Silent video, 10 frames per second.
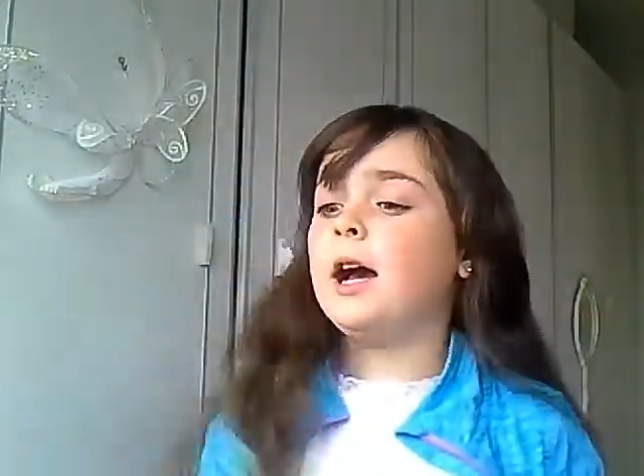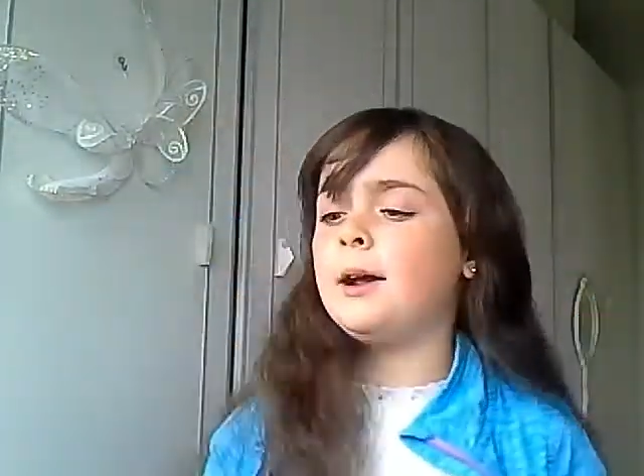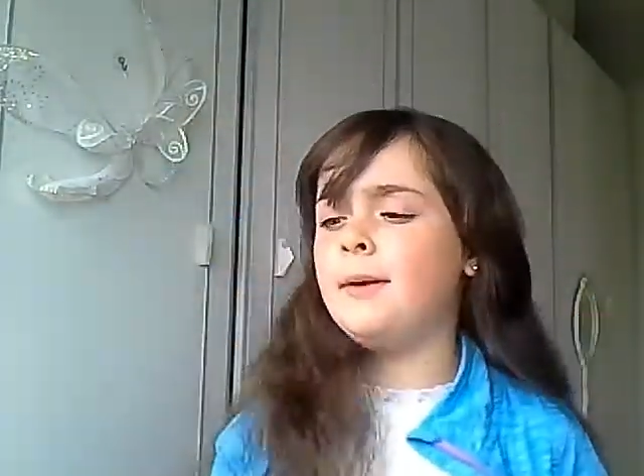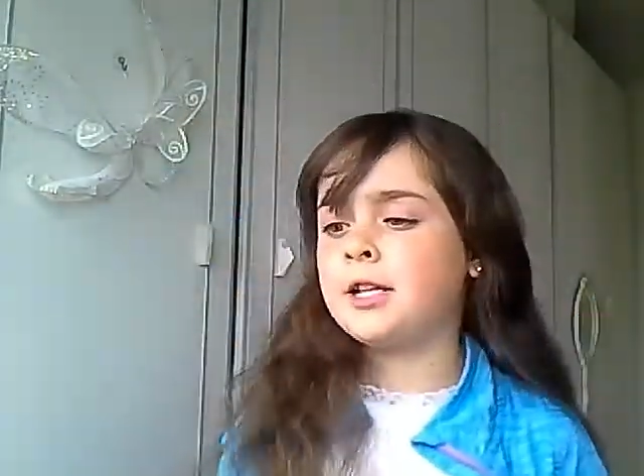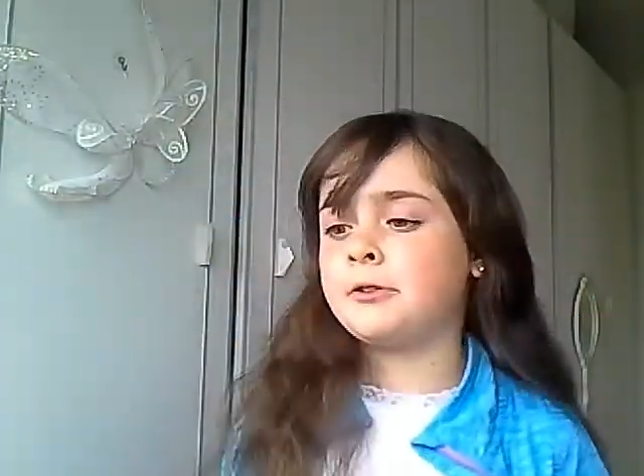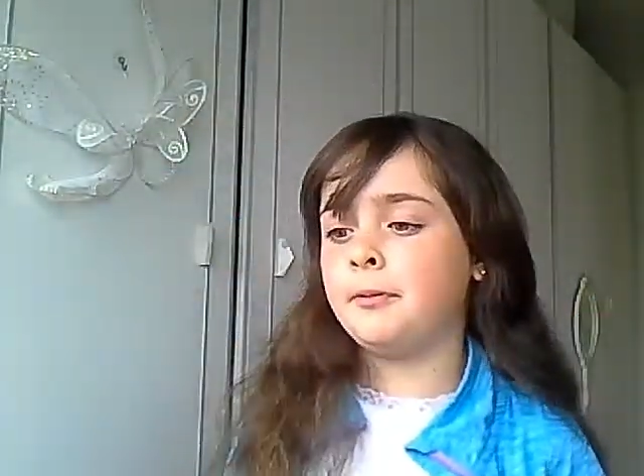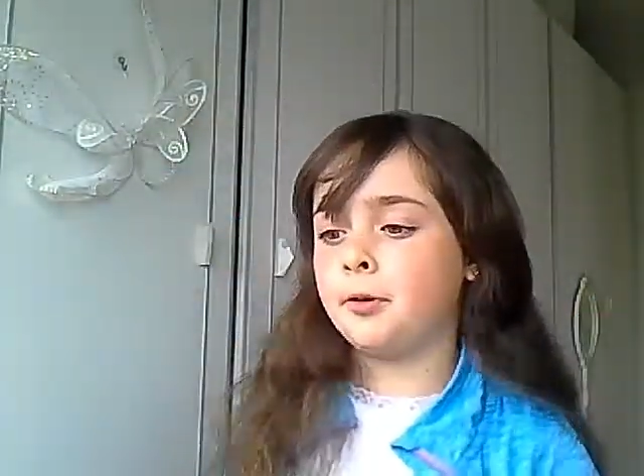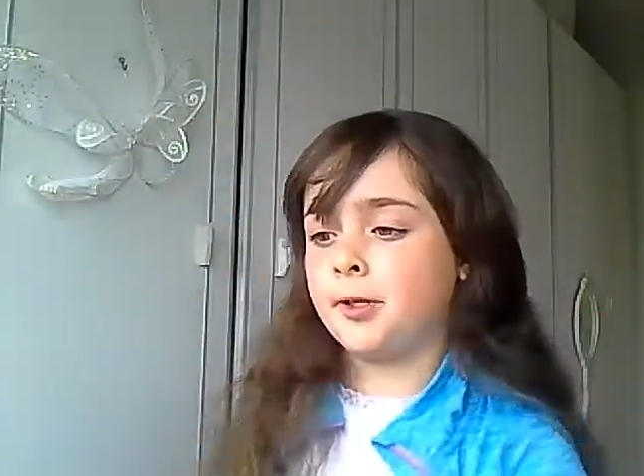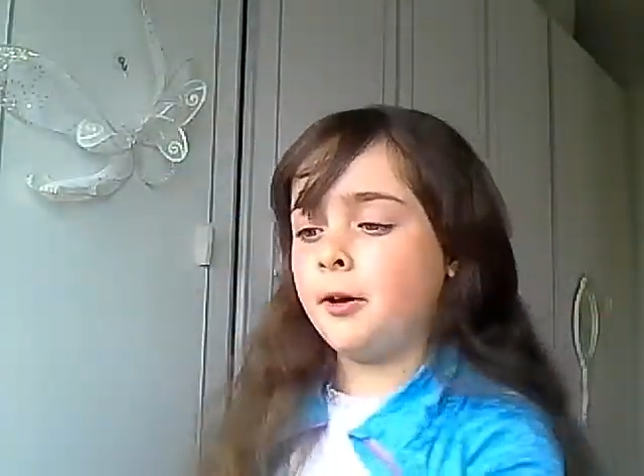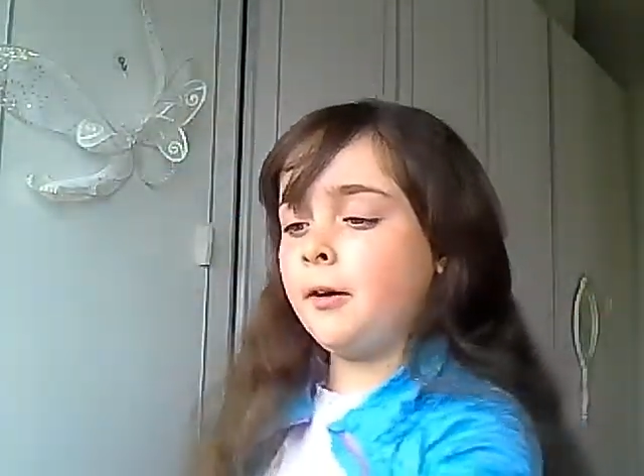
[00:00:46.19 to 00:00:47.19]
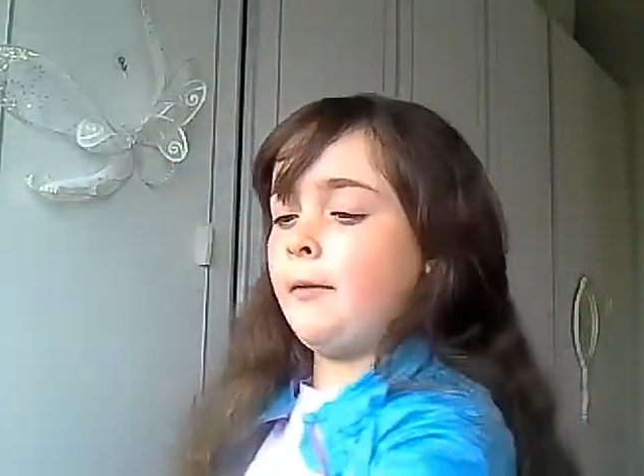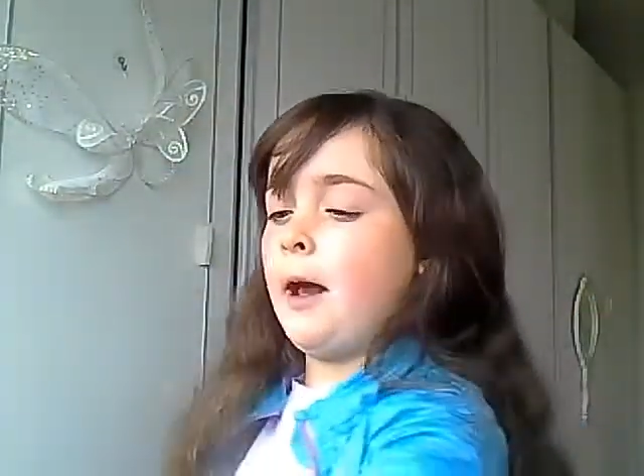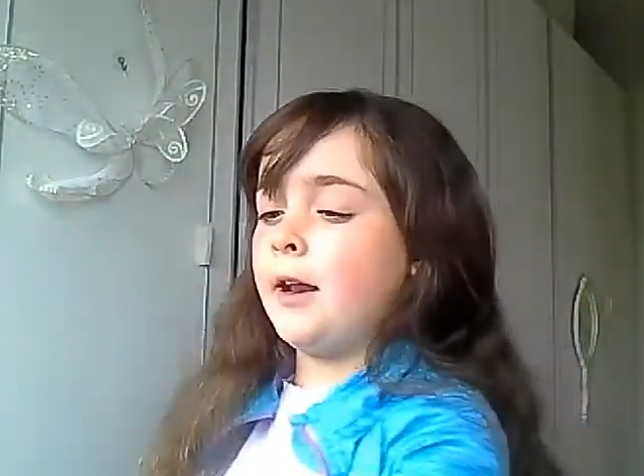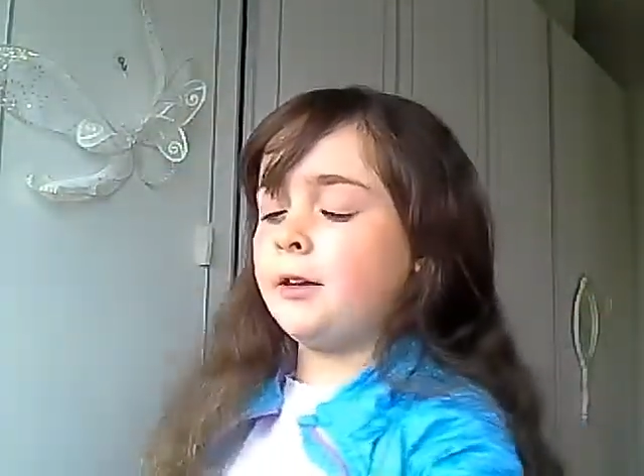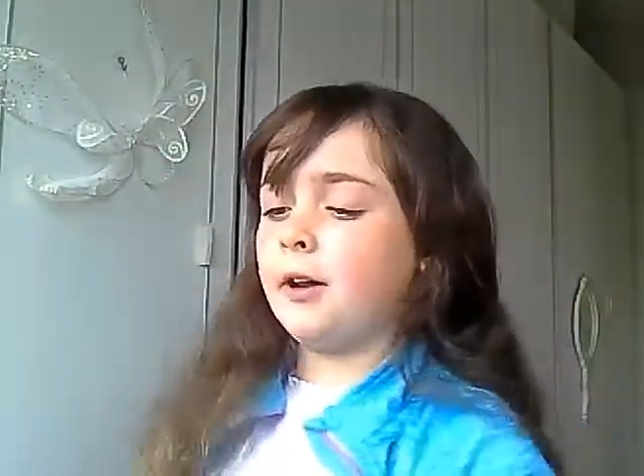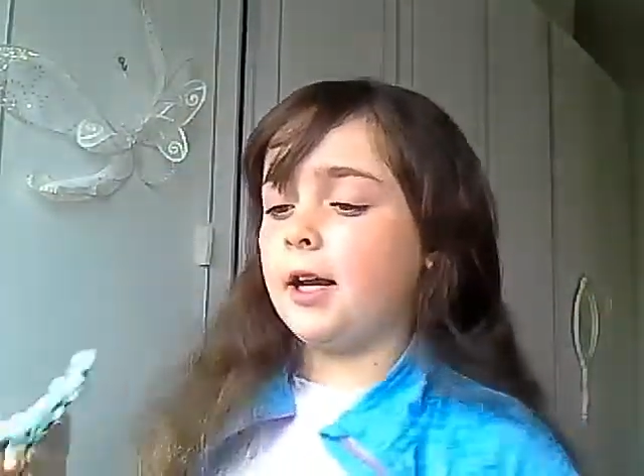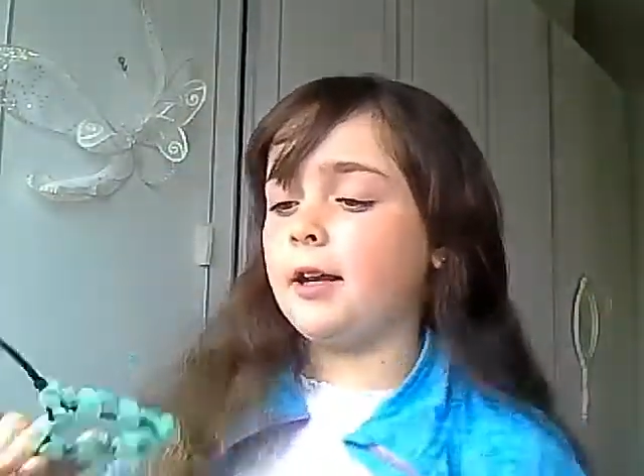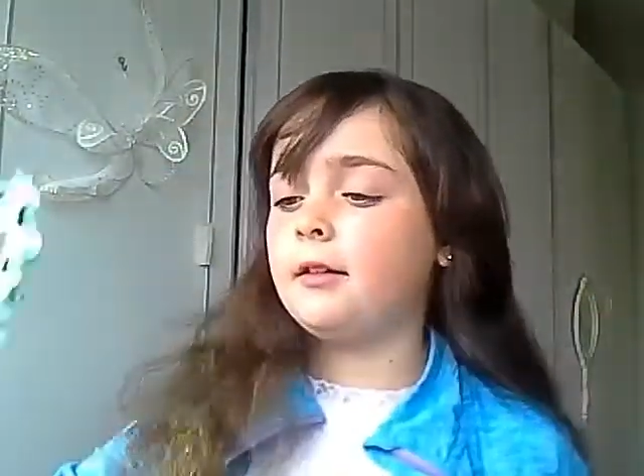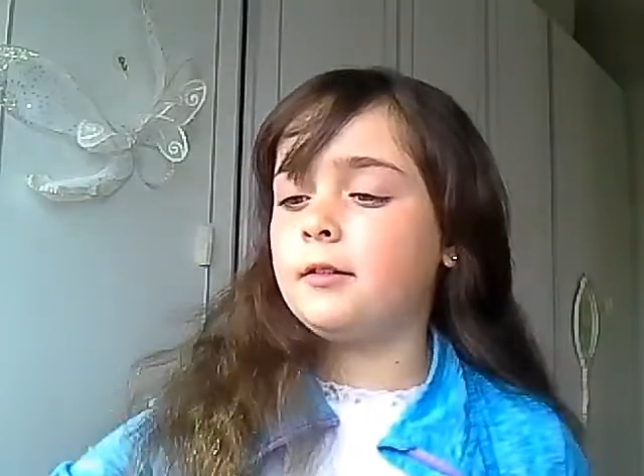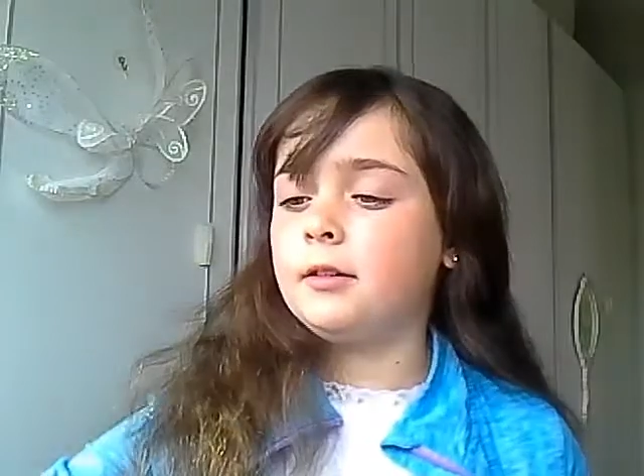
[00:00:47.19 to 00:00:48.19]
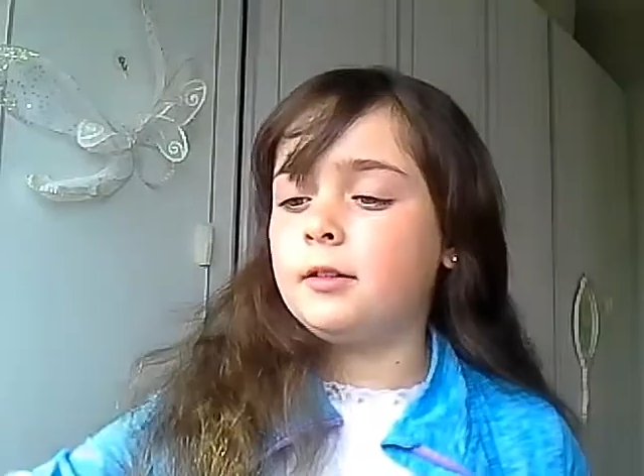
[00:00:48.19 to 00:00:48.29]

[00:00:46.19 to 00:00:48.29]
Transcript: I may as well put it on anyway.